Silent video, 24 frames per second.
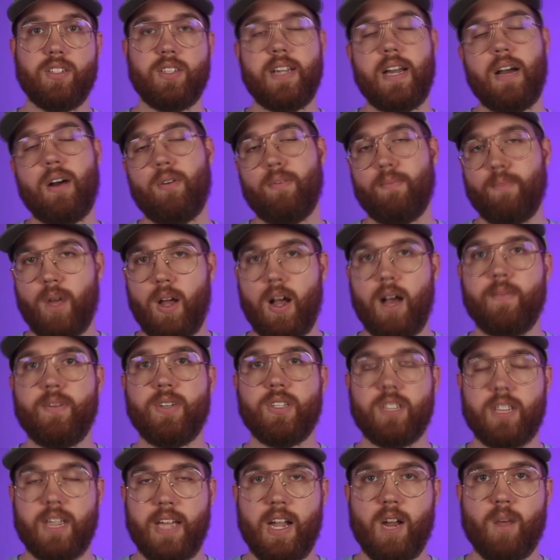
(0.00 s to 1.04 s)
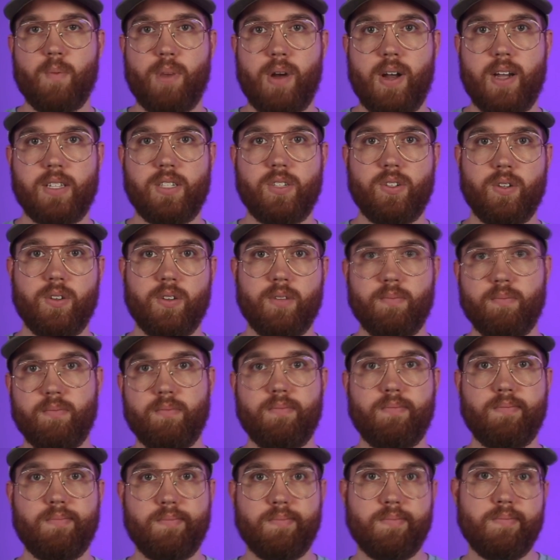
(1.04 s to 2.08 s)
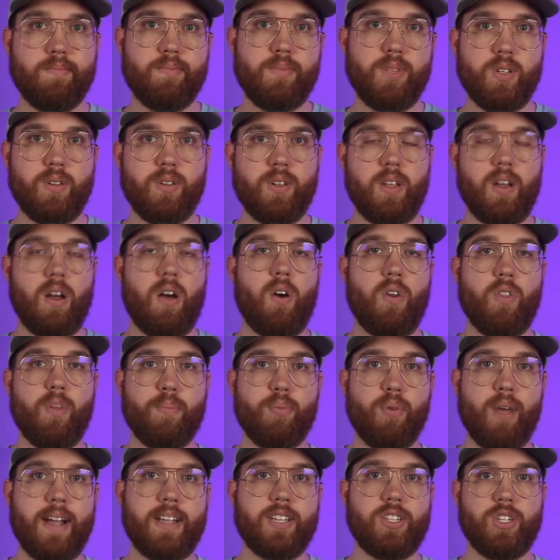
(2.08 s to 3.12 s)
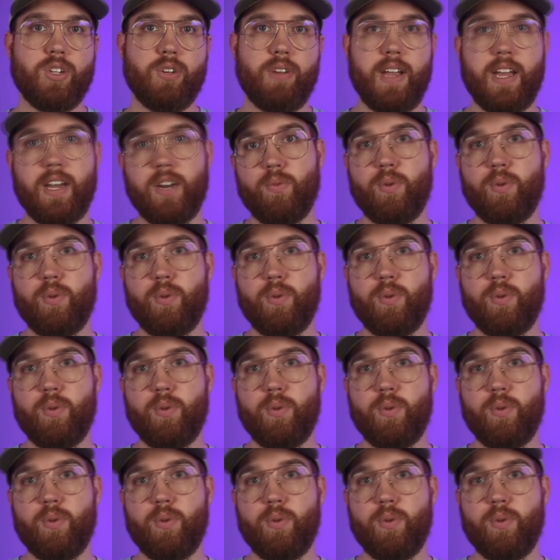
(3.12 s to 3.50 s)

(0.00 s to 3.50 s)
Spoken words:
Now, obviously, AirPods are on the pricier end.